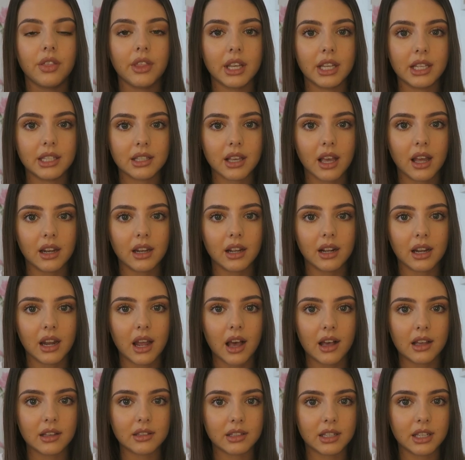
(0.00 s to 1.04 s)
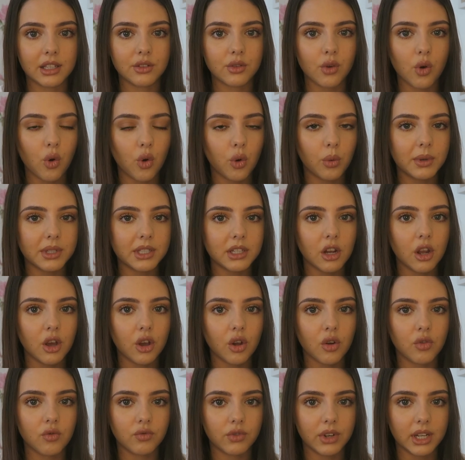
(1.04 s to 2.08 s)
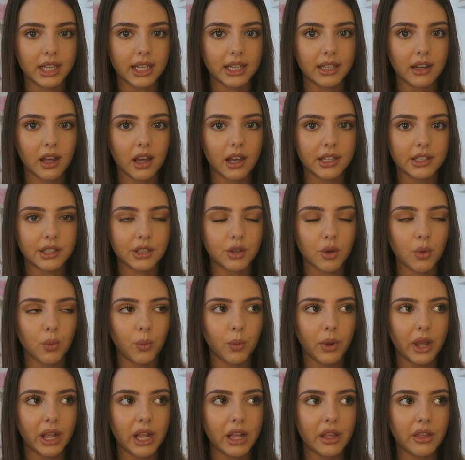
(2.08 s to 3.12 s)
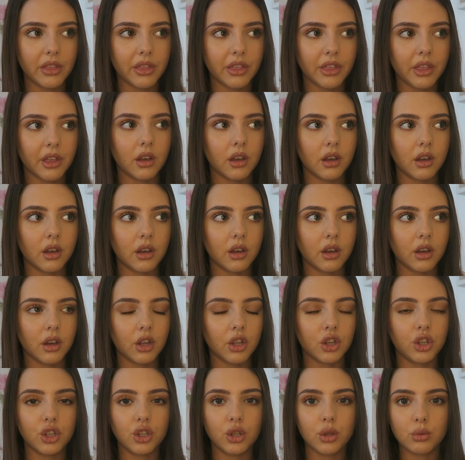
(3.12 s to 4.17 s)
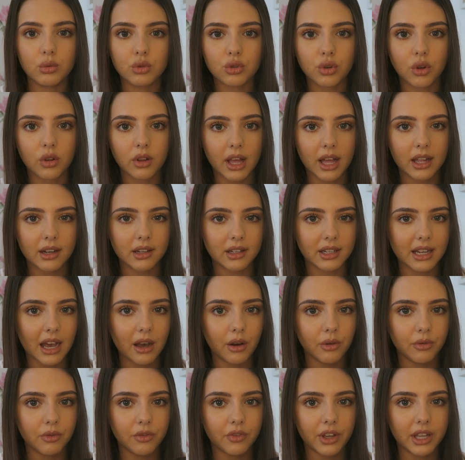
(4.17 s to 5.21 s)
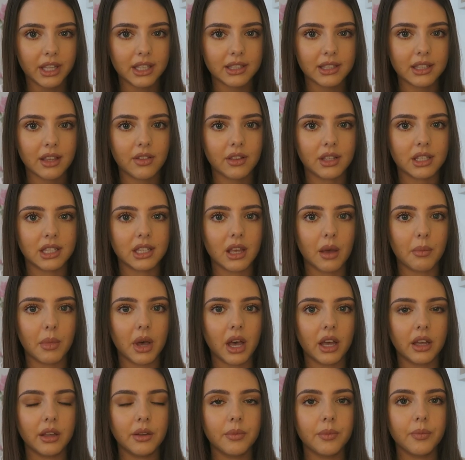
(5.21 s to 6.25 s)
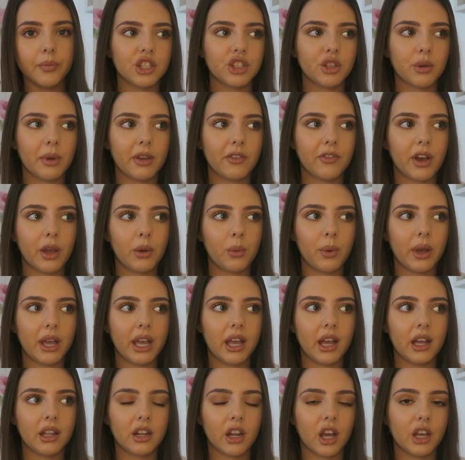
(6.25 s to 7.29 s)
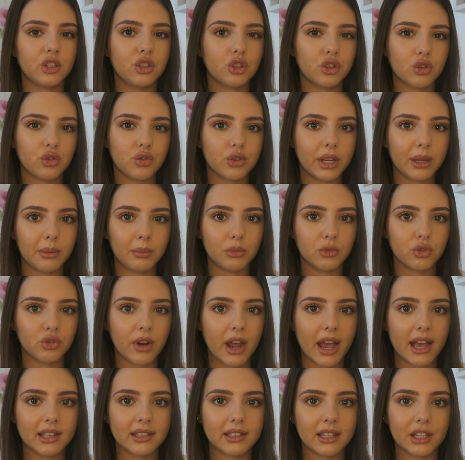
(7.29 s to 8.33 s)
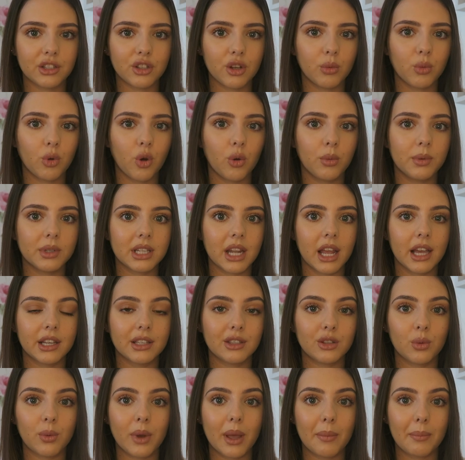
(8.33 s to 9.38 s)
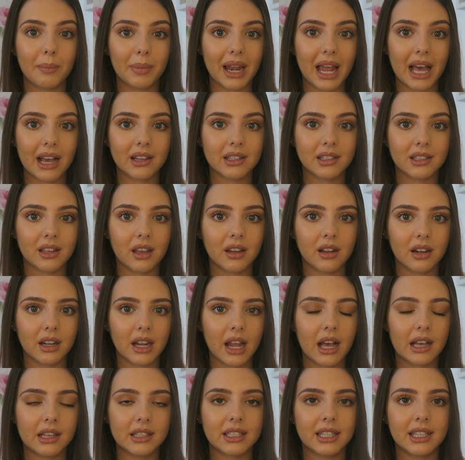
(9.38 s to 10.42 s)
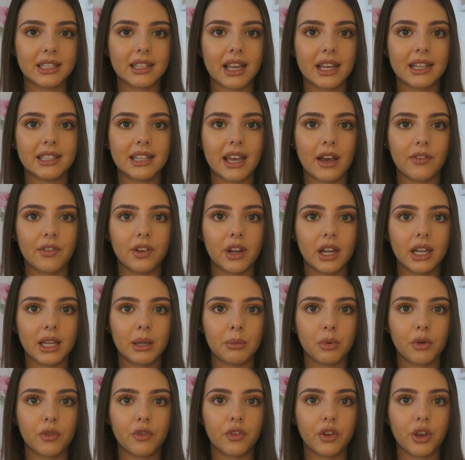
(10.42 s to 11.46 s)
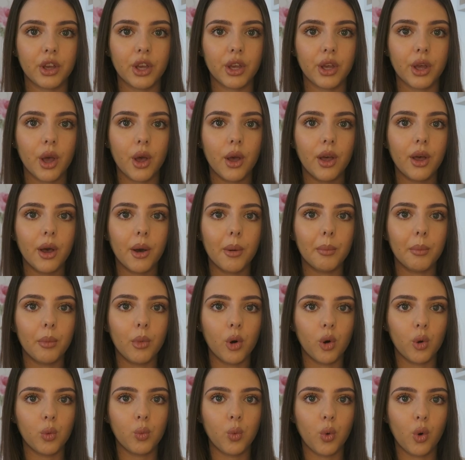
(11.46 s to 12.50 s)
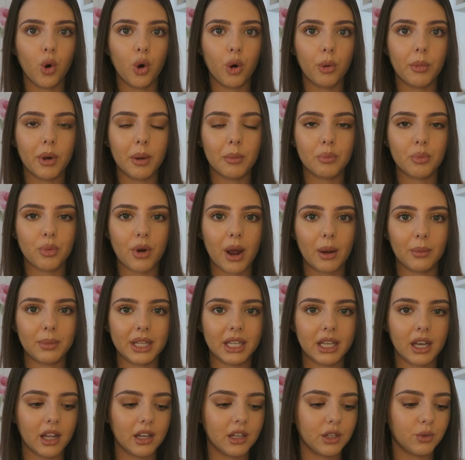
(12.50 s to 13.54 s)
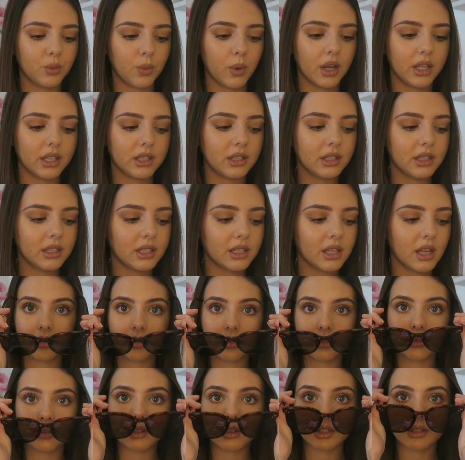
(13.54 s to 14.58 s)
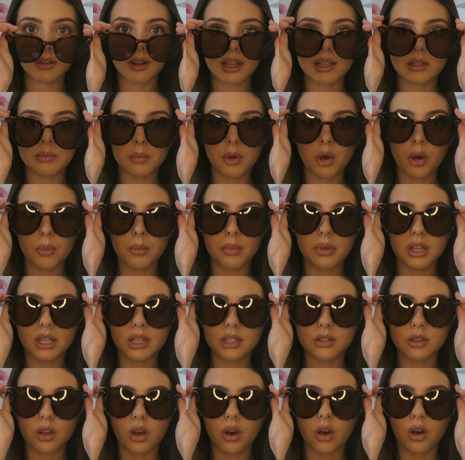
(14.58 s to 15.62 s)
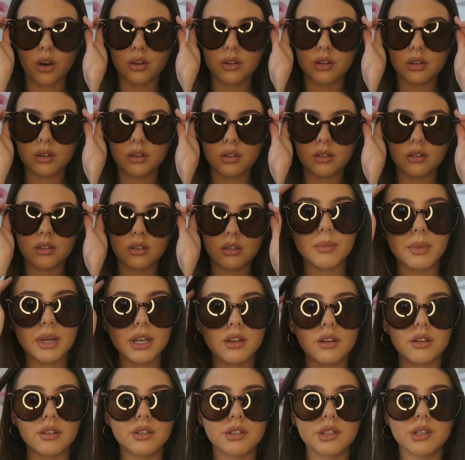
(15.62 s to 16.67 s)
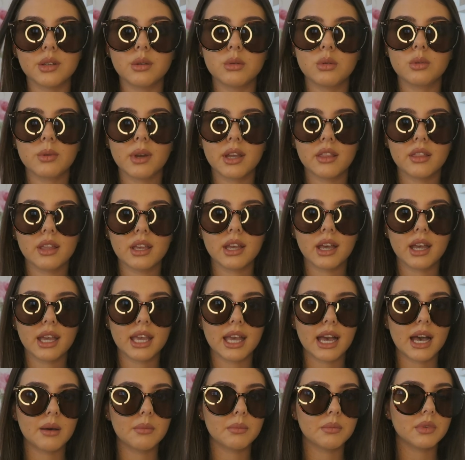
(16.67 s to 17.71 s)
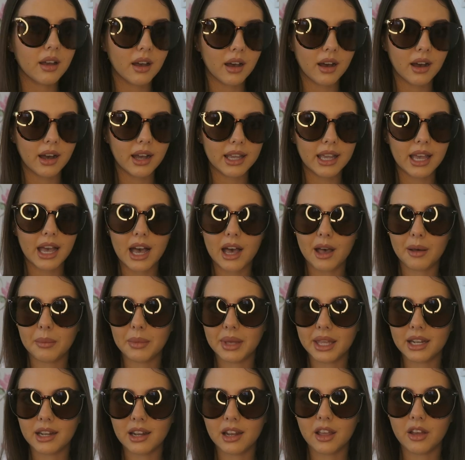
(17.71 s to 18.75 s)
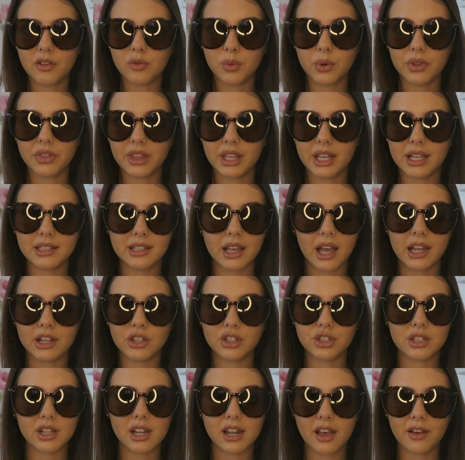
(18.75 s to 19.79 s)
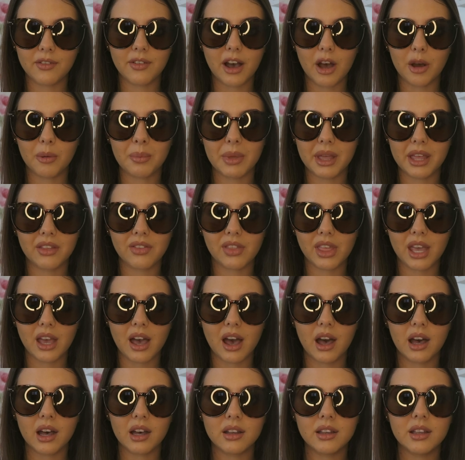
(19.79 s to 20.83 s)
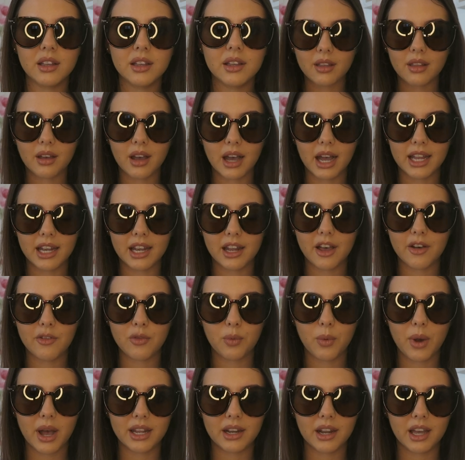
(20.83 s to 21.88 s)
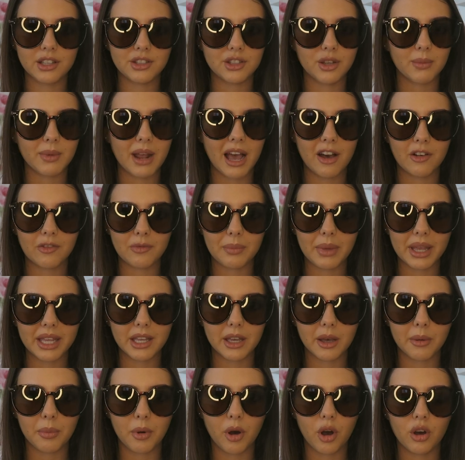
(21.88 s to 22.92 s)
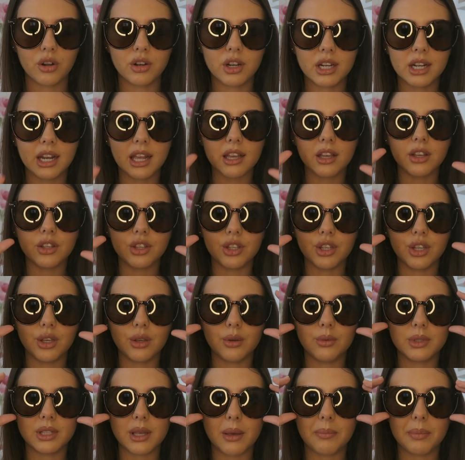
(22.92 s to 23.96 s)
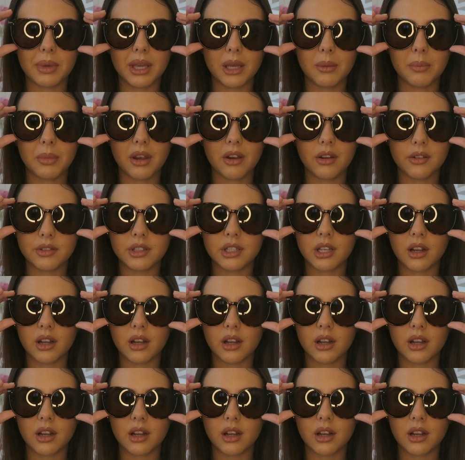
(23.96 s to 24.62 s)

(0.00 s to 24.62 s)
These colour glasses always look really nice with neutral coloured outfits in the summer. So if I wear a nice cream dress, I don't always like to wear black sunglasses. I definitely prefer more warm, browny coloured ones. So let's pop these on. Oh my god, who do I think I am? I am in love with these. I just love how big they are. I love when I don't have makeup on and I can use a big pair of